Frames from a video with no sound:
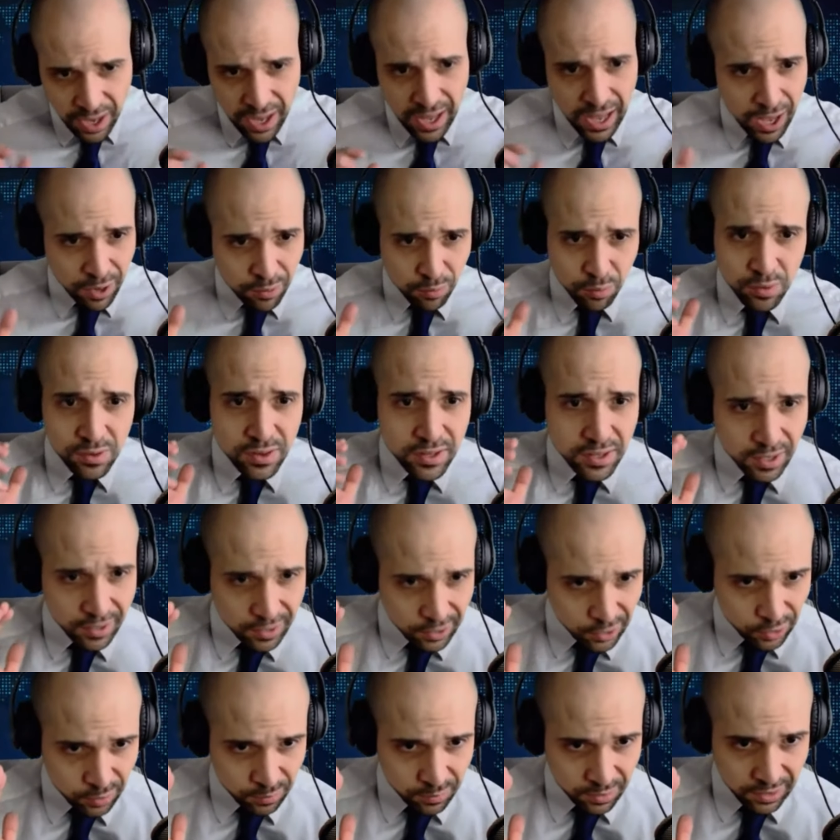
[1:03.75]
had really
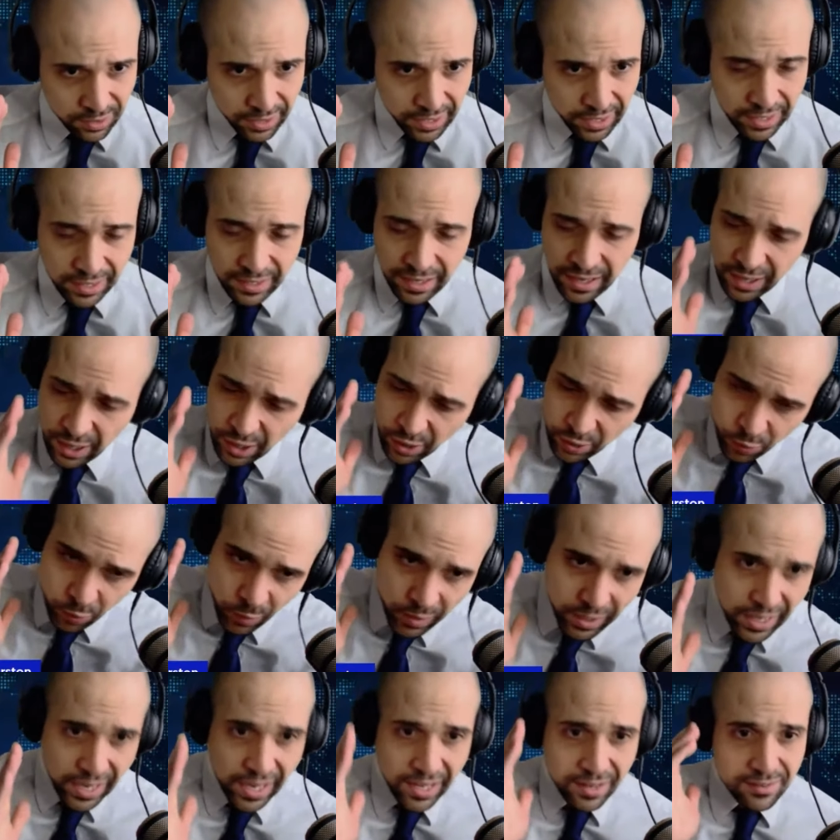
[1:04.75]
accumulated,
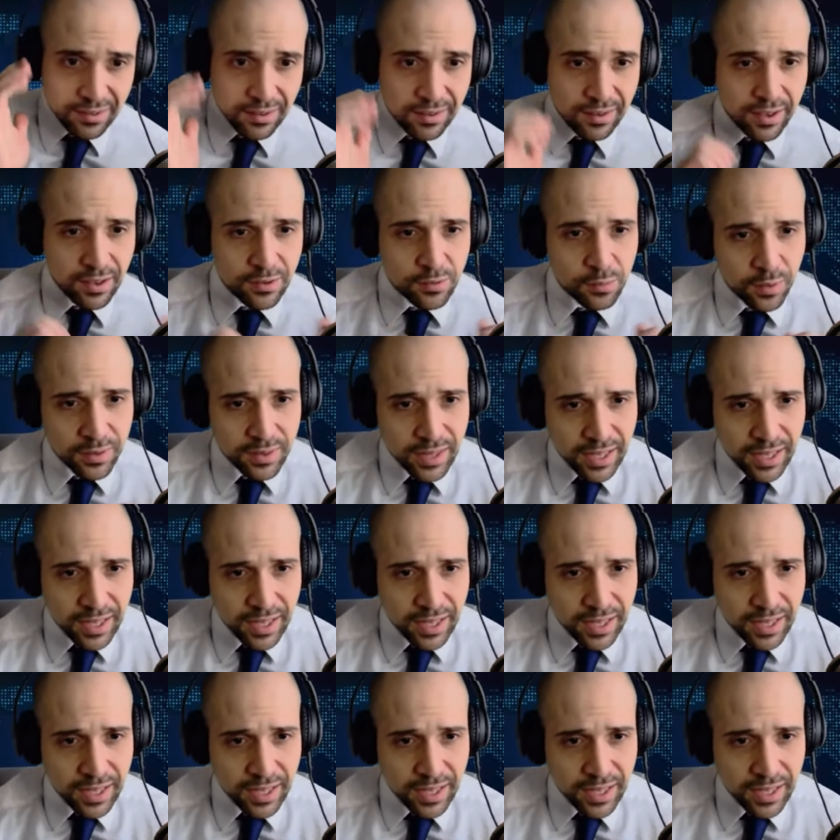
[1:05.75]
2018, guess what?